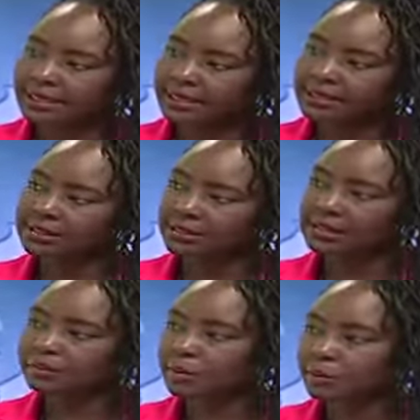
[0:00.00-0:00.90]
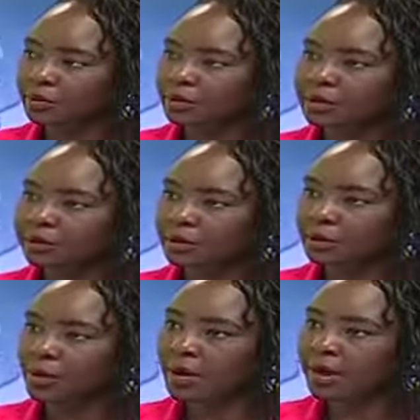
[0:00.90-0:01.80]
Yet these people
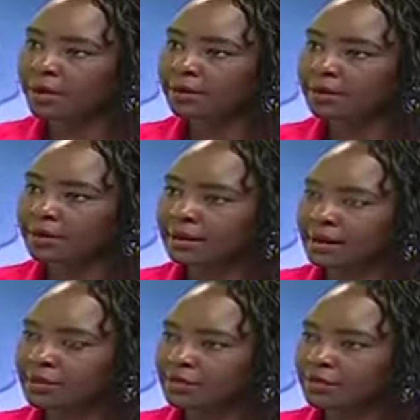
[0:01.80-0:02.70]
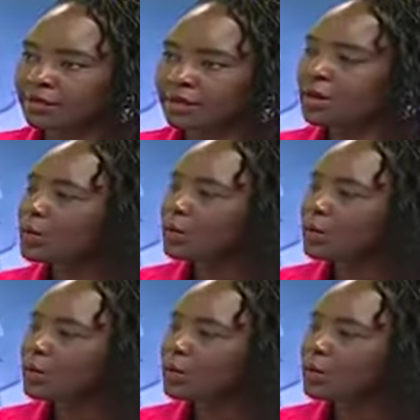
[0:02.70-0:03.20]
require morphine.